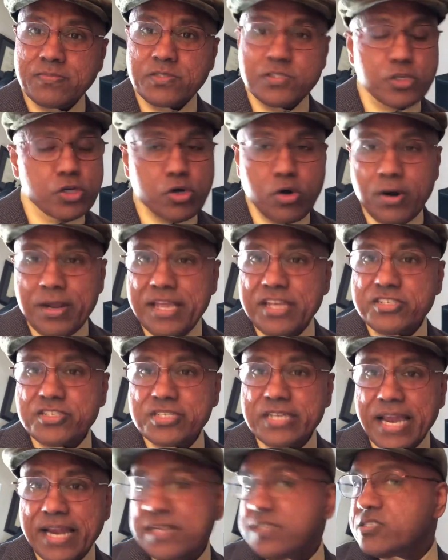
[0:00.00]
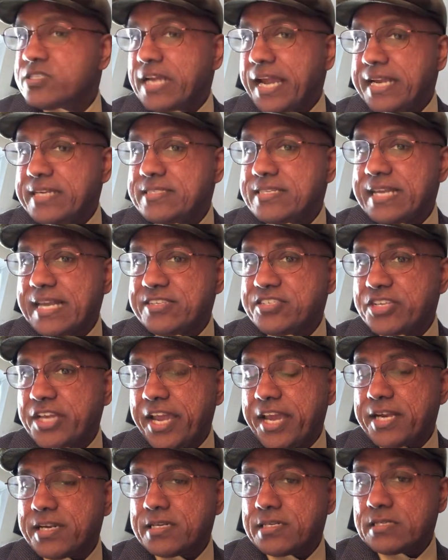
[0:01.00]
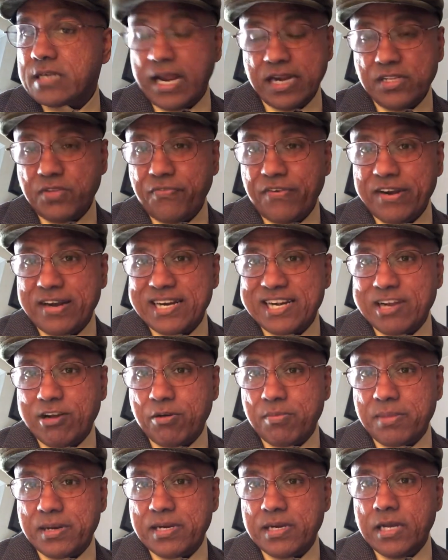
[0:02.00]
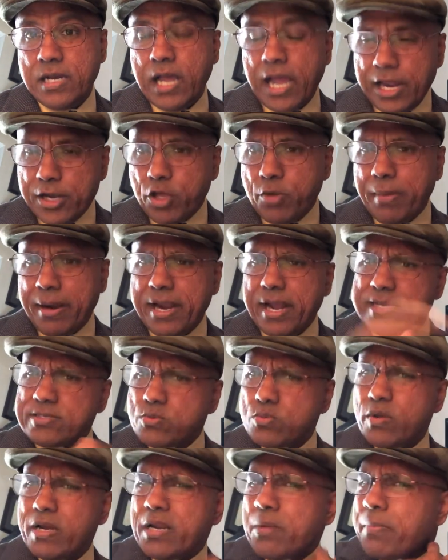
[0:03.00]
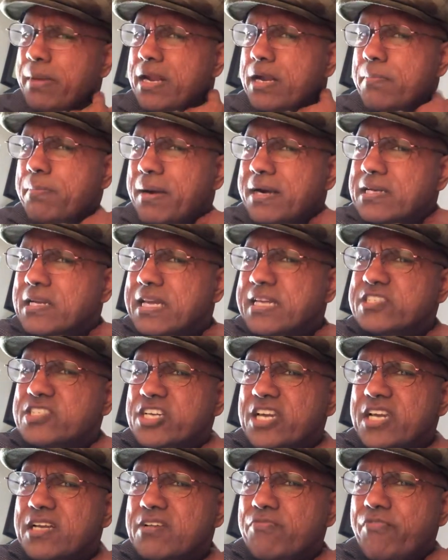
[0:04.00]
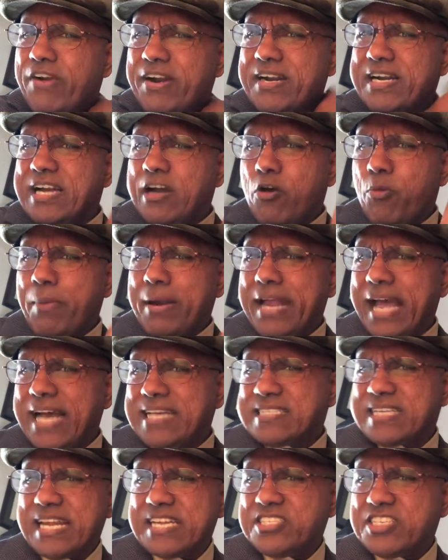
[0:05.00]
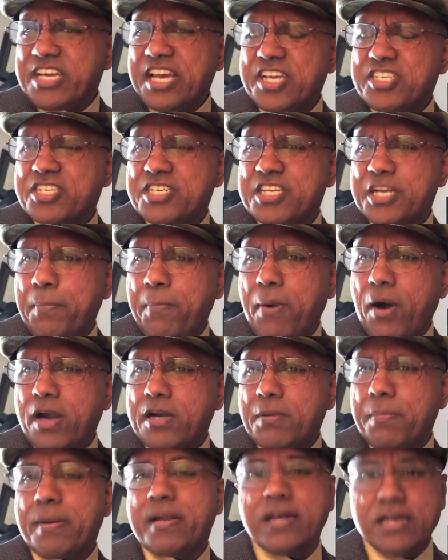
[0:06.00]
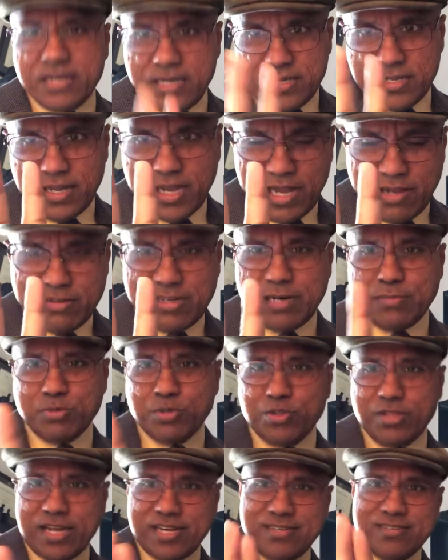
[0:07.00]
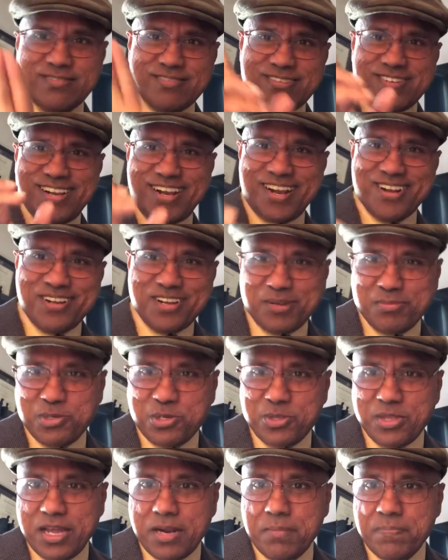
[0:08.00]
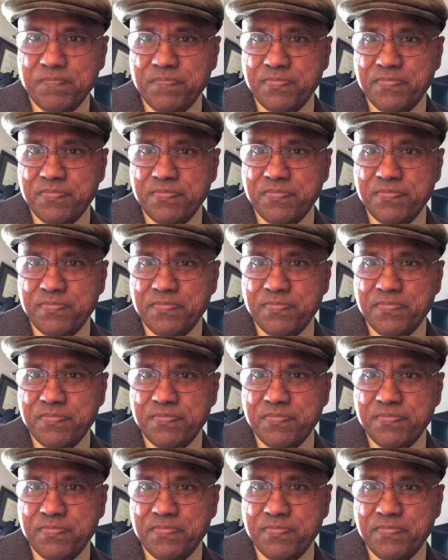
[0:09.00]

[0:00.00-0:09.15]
You go to each state, states educate, not the federal government. And you might ask, wait a minute, but the federal government has an education department. I'll come to that.